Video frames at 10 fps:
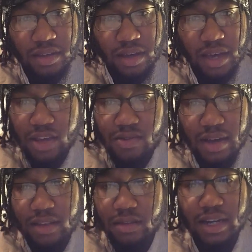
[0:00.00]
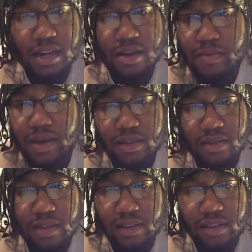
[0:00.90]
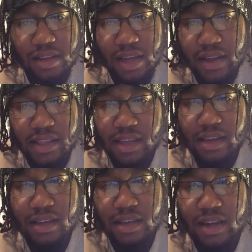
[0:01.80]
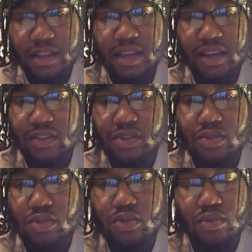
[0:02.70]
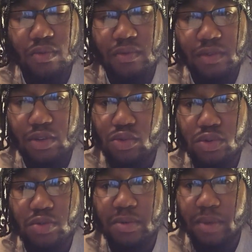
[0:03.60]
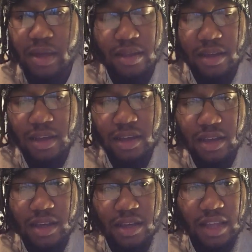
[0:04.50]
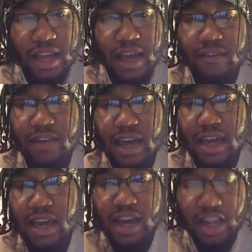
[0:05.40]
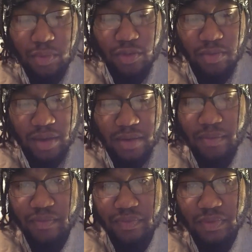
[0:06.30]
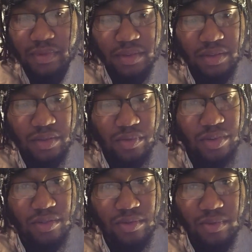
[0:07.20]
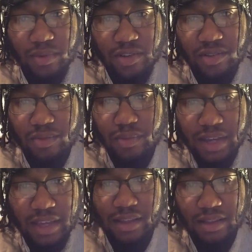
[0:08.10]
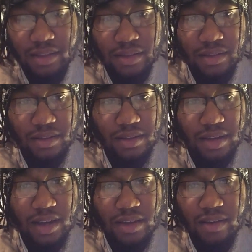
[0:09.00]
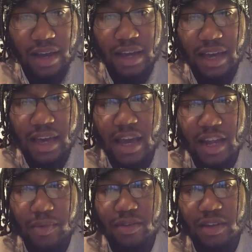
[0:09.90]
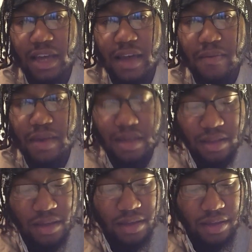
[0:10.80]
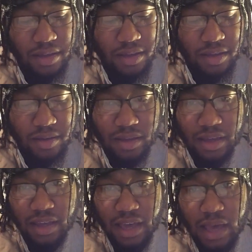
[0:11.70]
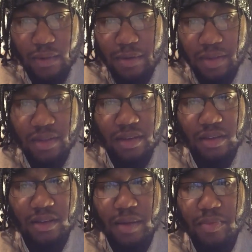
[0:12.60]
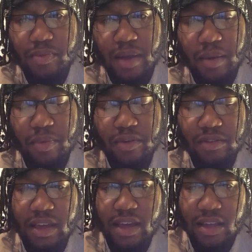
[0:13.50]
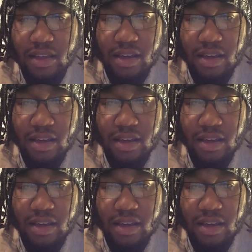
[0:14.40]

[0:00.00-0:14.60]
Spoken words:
Hey, you gotta look it up, man. That's everything. Everything is on Google, YouTube, it, man. They have gay animals, man, which is wicked. All right, you got gay animals and gay men and gay women. You know, they push that